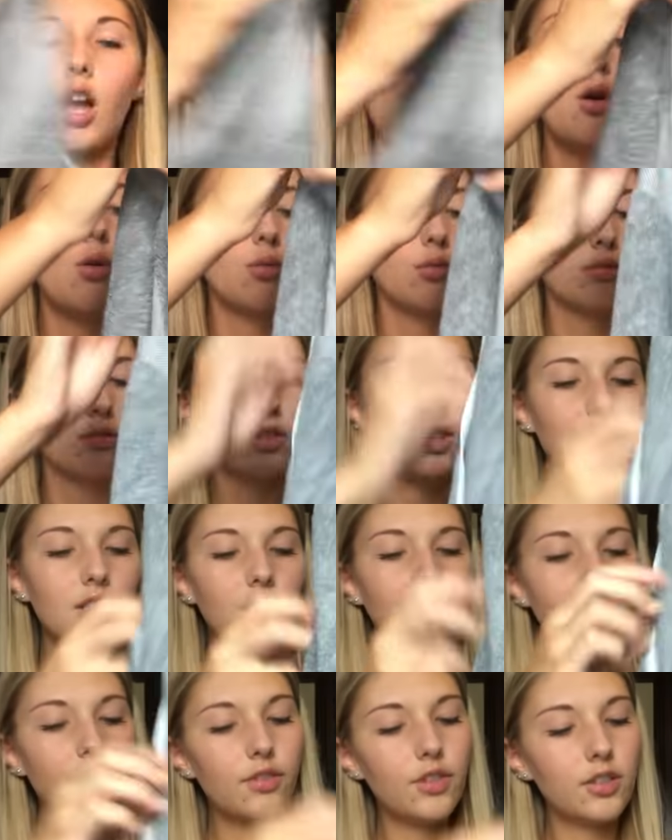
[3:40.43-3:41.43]
Oh, this
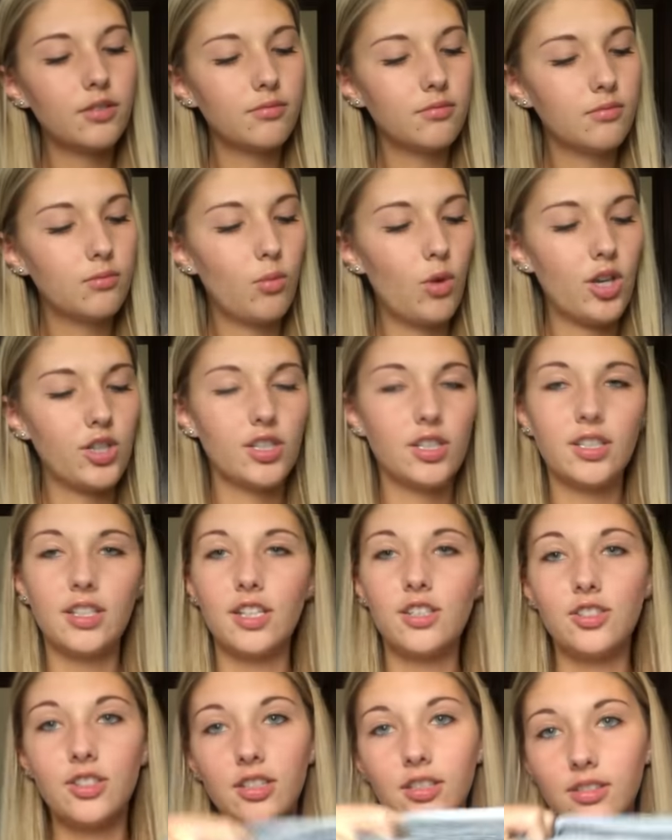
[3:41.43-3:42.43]
is for washing
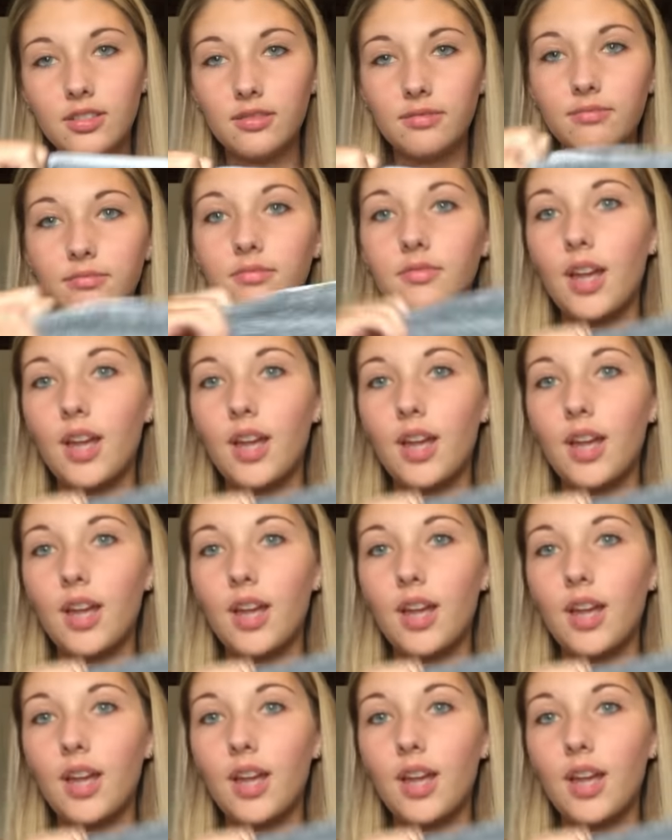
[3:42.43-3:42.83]
dishes.